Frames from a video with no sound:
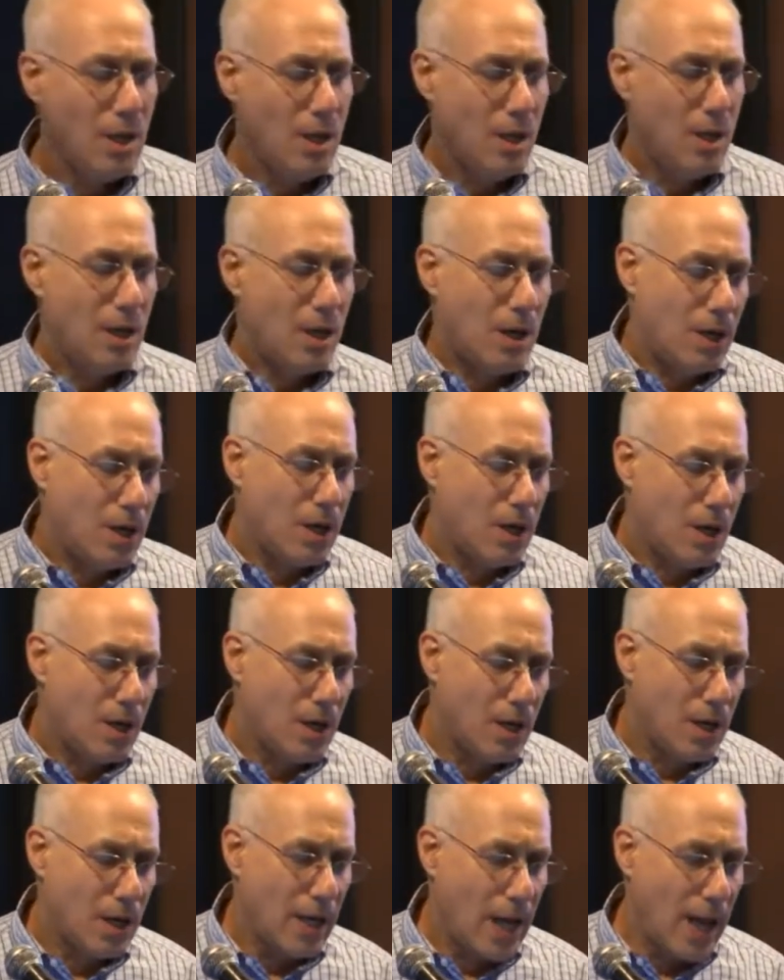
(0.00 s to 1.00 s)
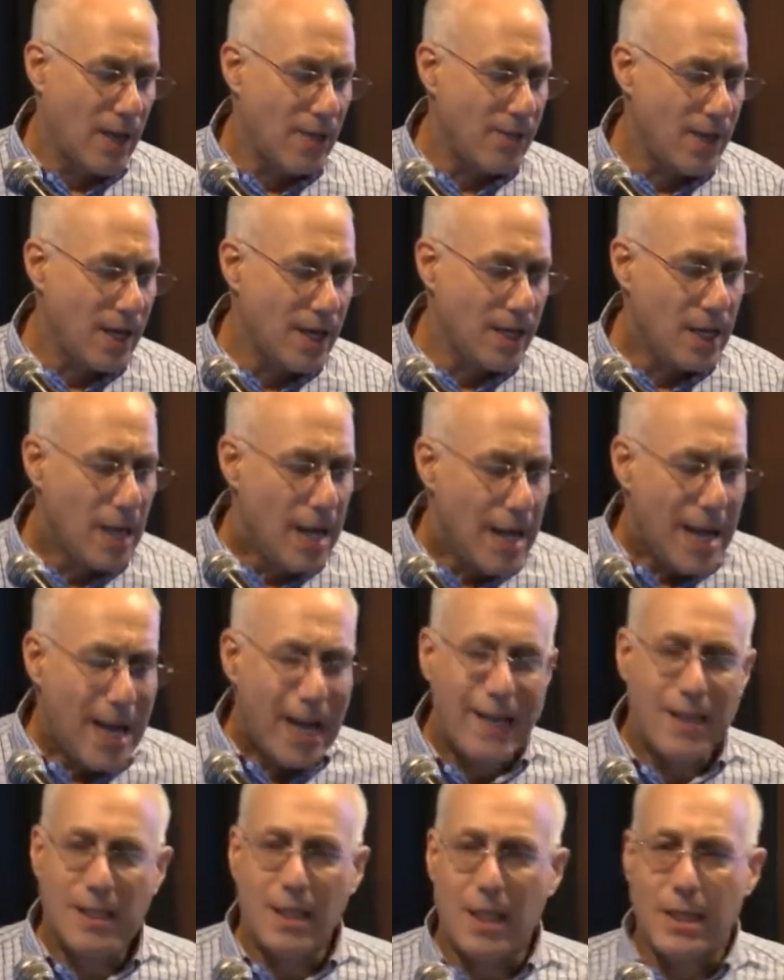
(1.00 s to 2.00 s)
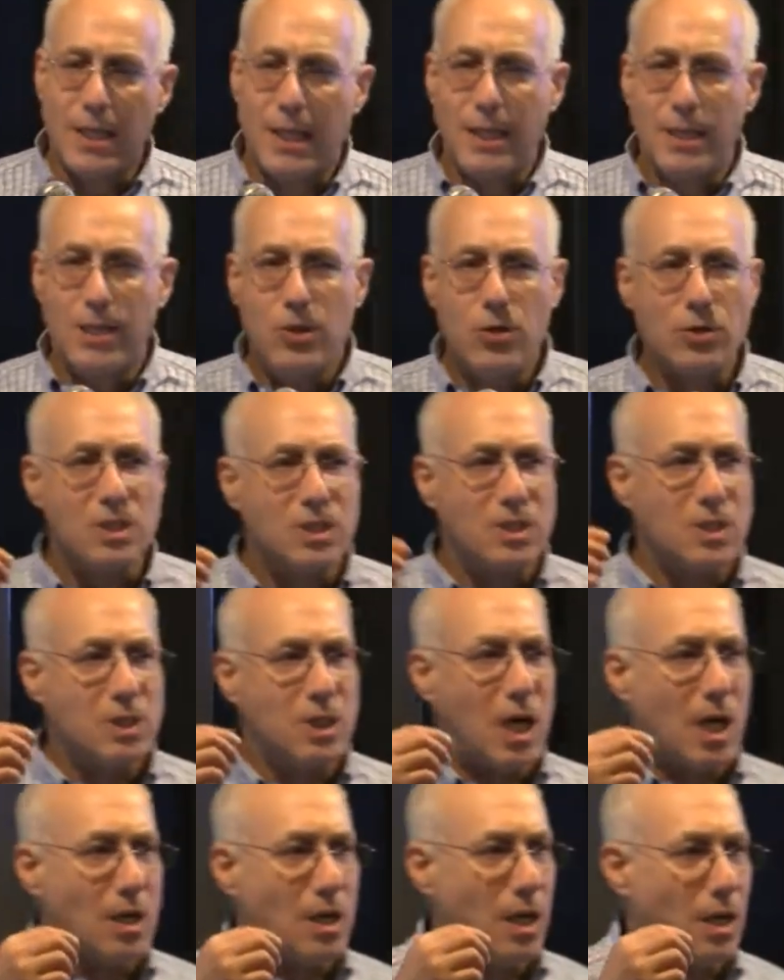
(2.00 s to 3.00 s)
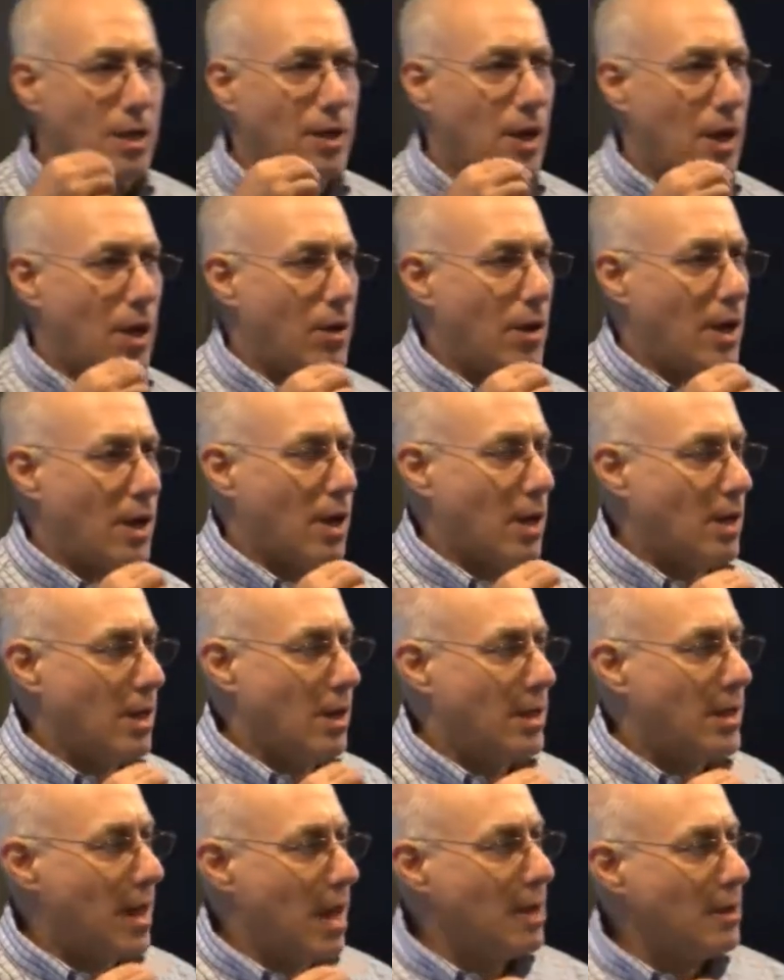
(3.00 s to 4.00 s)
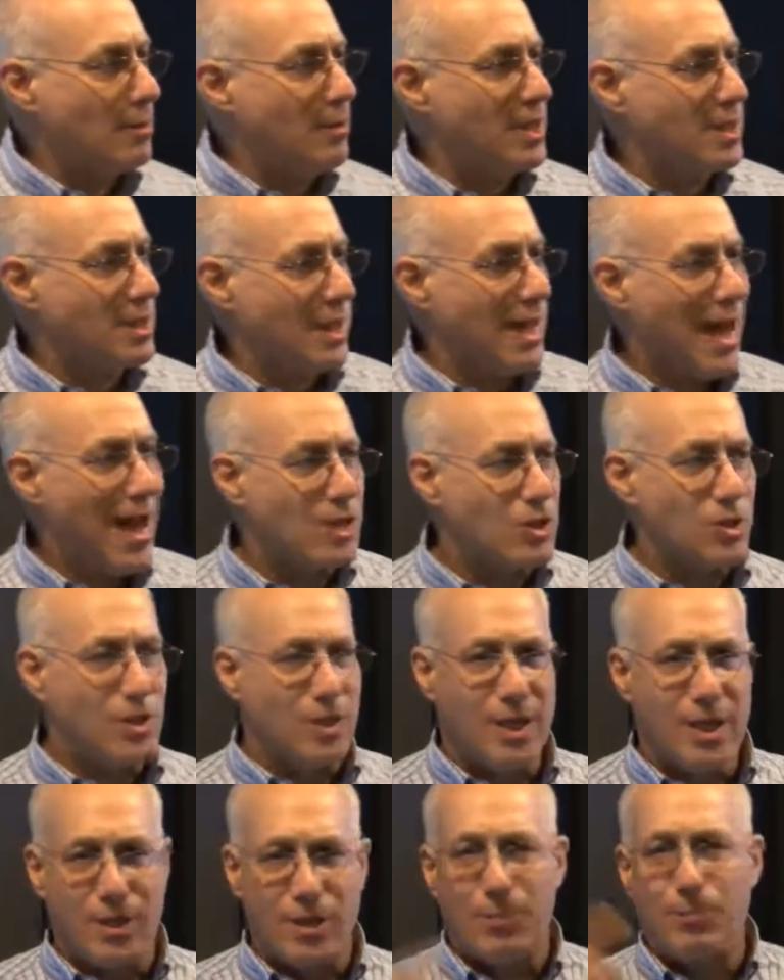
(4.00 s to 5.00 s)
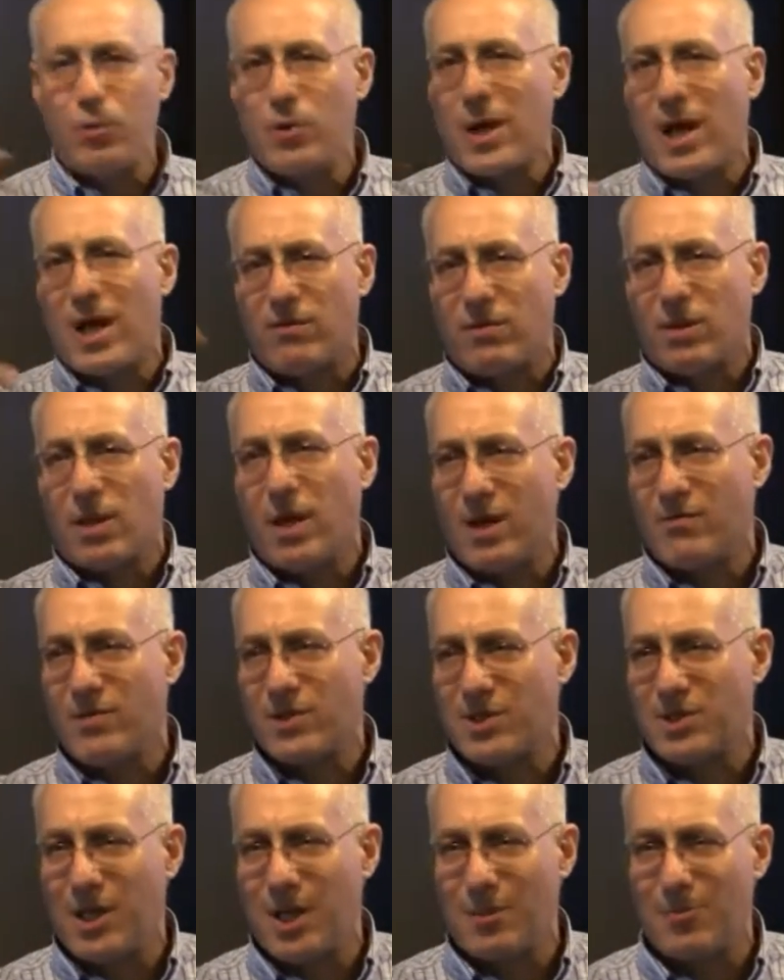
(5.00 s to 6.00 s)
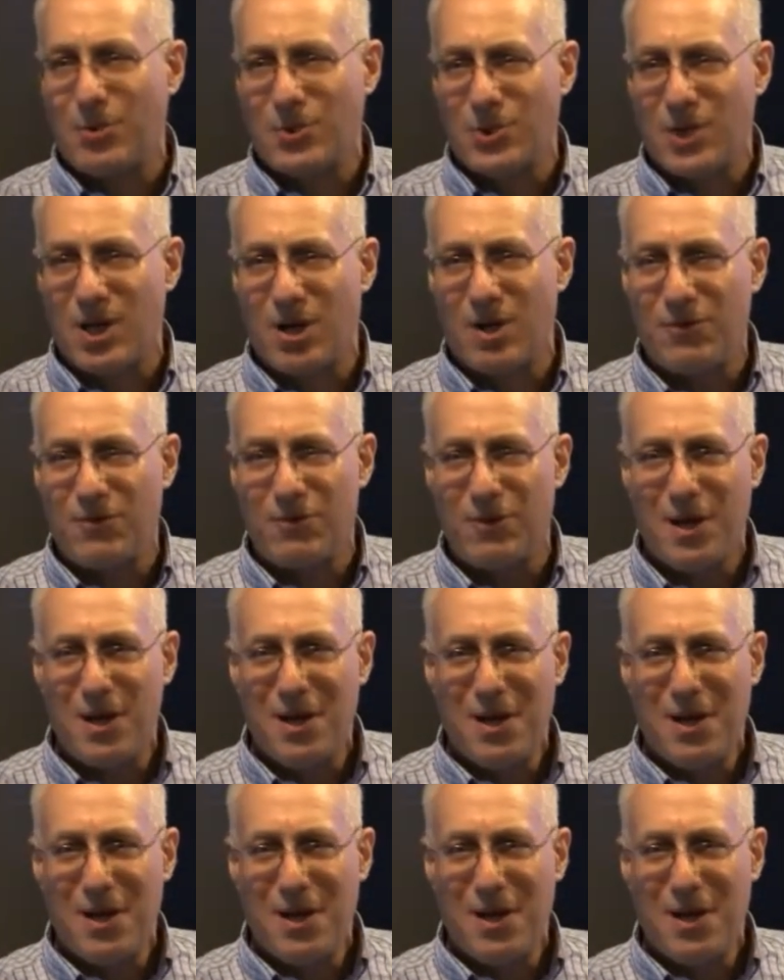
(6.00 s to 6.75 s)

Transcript: Uh, uh, and then he, he uses a, a, a, an element that actually in the book I have a lot of examples of.